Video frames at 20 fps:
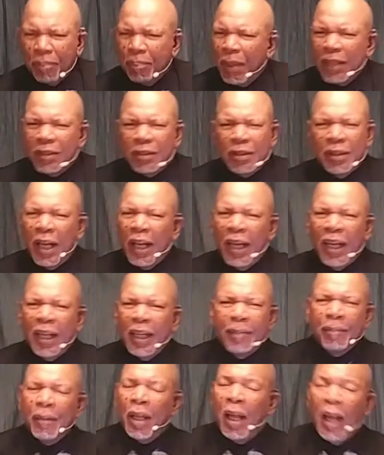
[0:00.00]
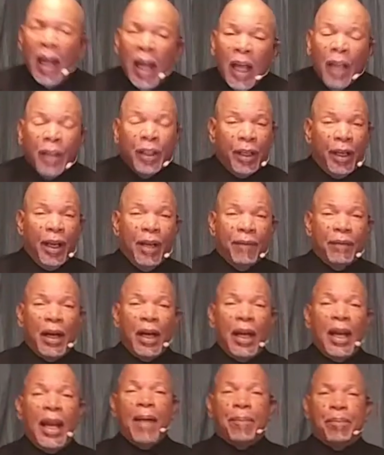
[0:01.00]
best thing that
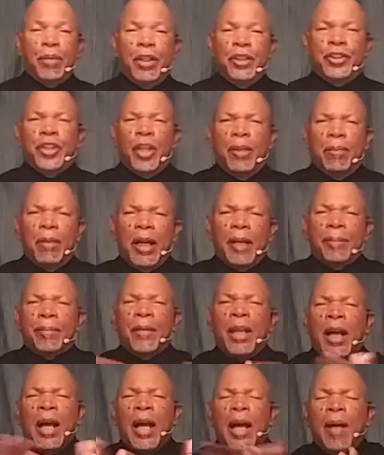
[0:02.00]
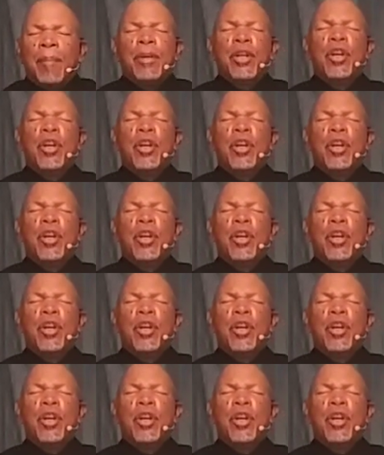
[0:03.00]
ever happened to me. But